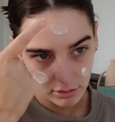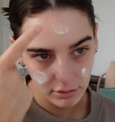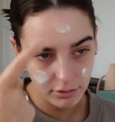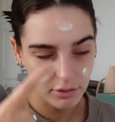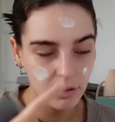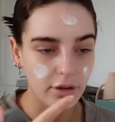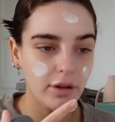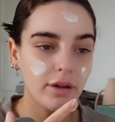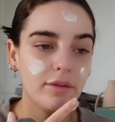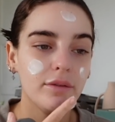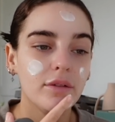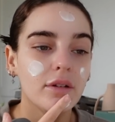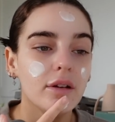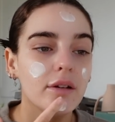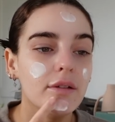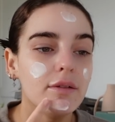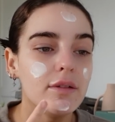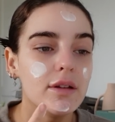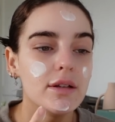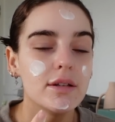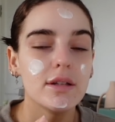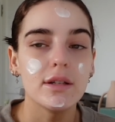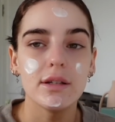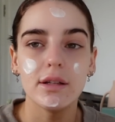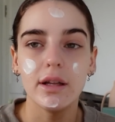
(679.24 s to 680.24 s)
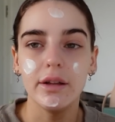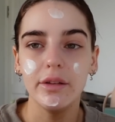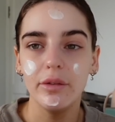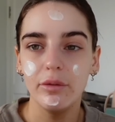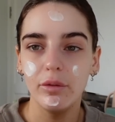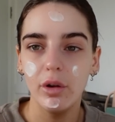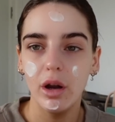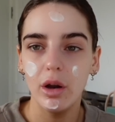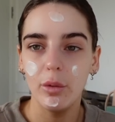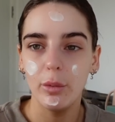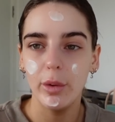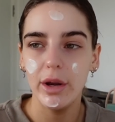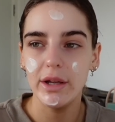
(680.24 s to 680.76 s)
Don't even know if this is like the
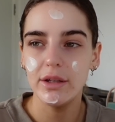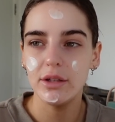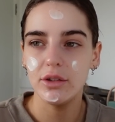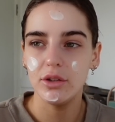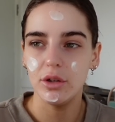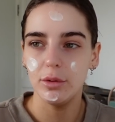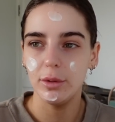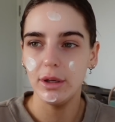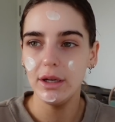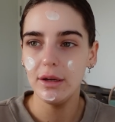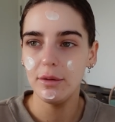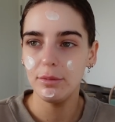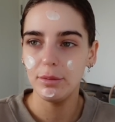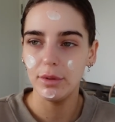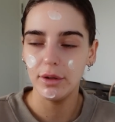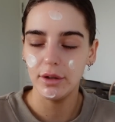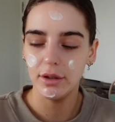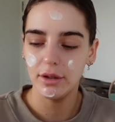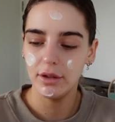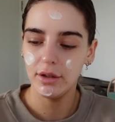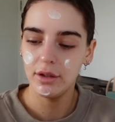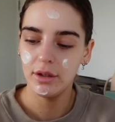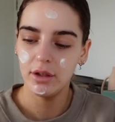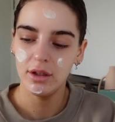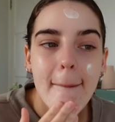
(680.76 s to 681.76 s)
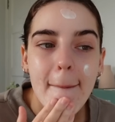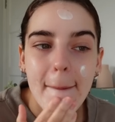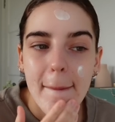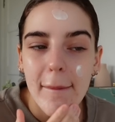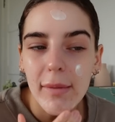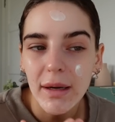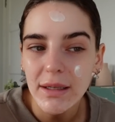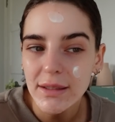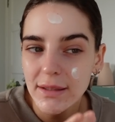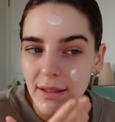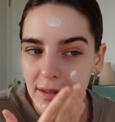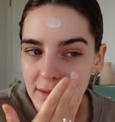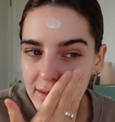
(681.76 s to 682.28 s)
right way to do it, but my
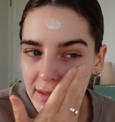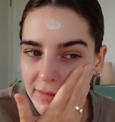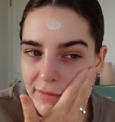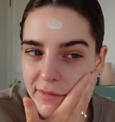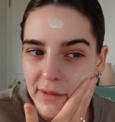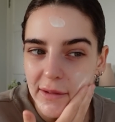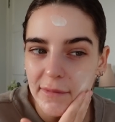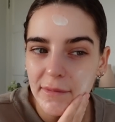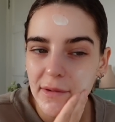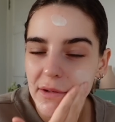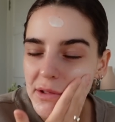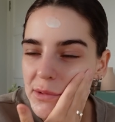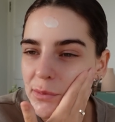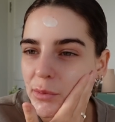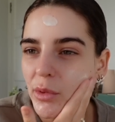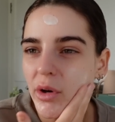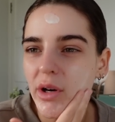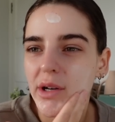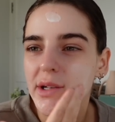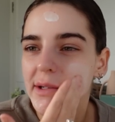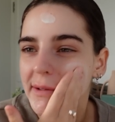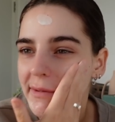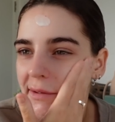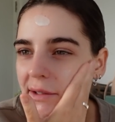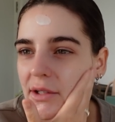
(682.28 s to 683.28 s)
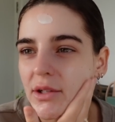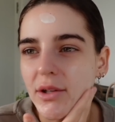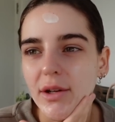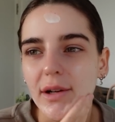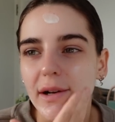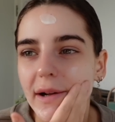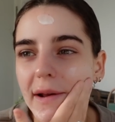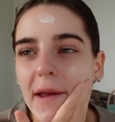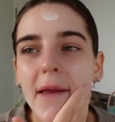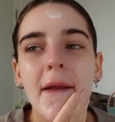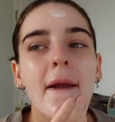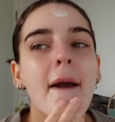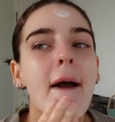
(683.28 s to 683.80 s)
skin definitely feels brighter
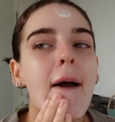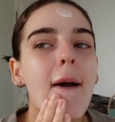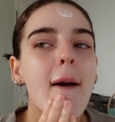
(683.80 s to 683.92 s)
actually.